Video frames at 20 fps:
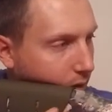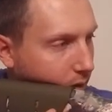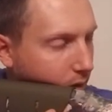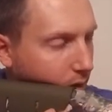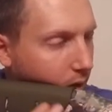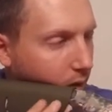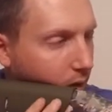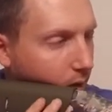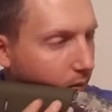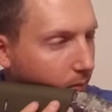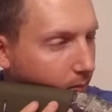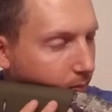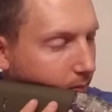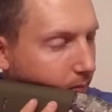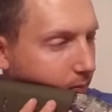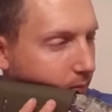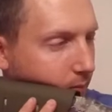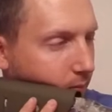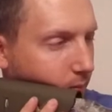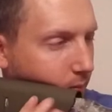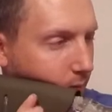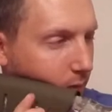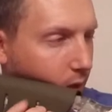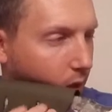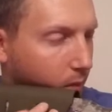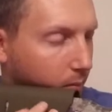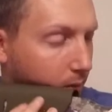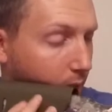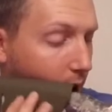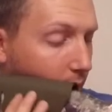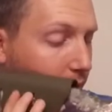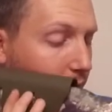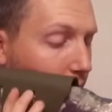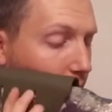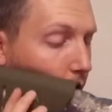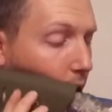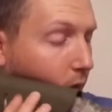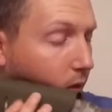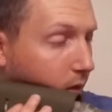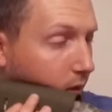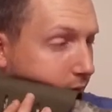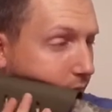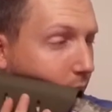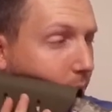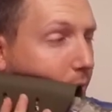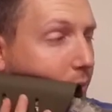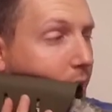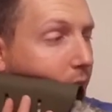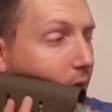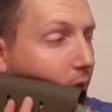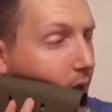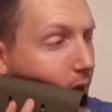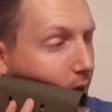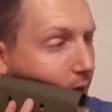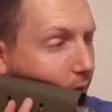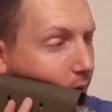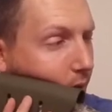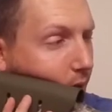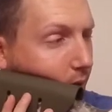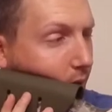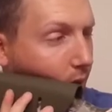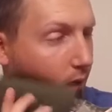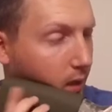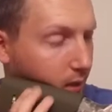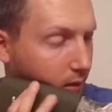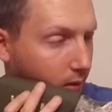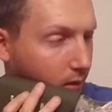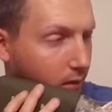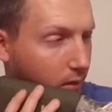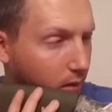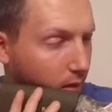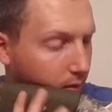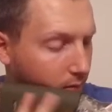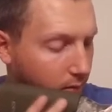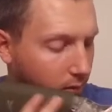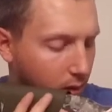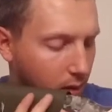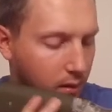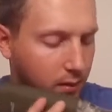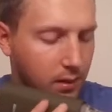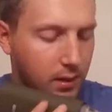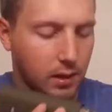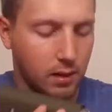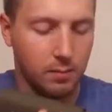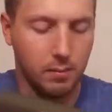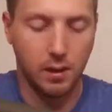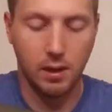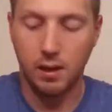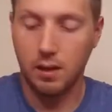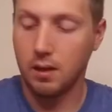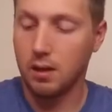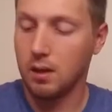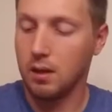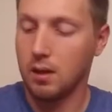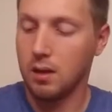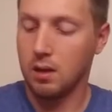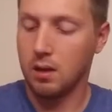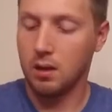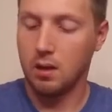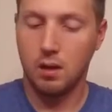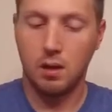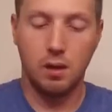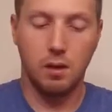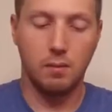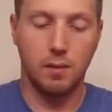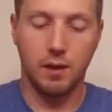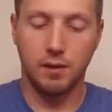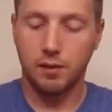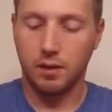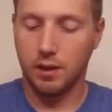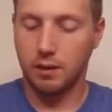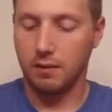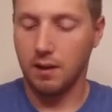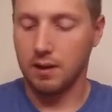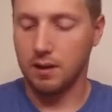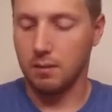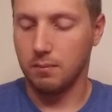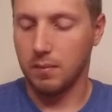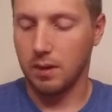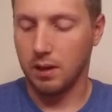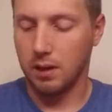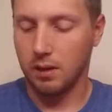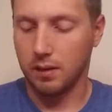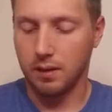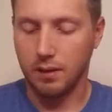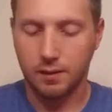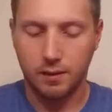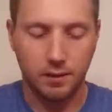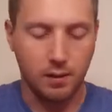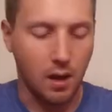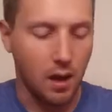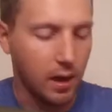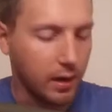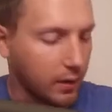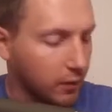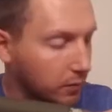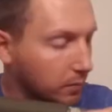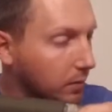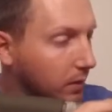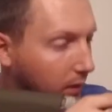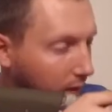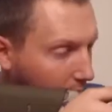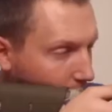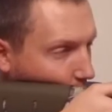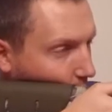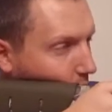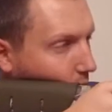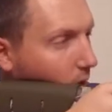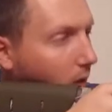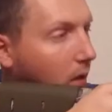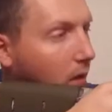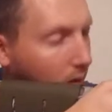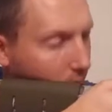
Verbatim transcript: and I actually want this up pretty high when I get it on there. But basically right in the middle of this stock is pretty good.